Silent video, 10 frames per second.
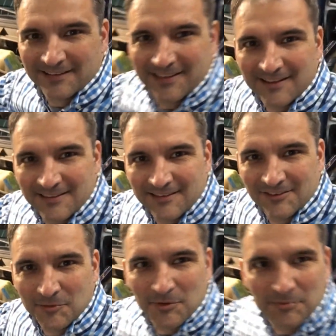that
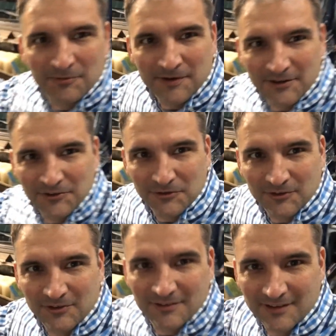some of the
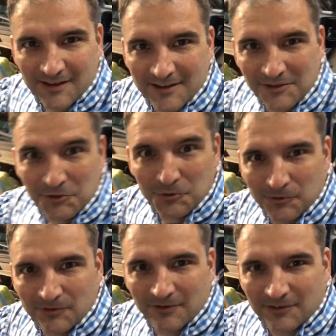professionals
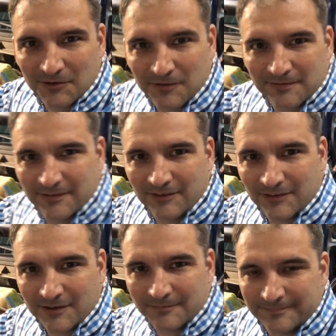use. So this
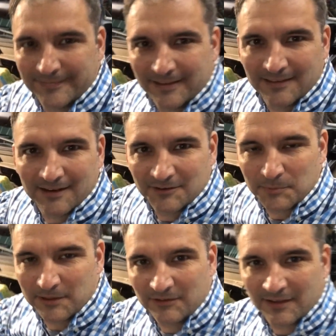is the
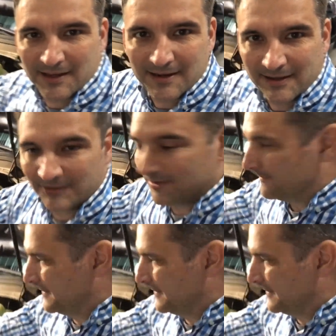next best thing, I guess.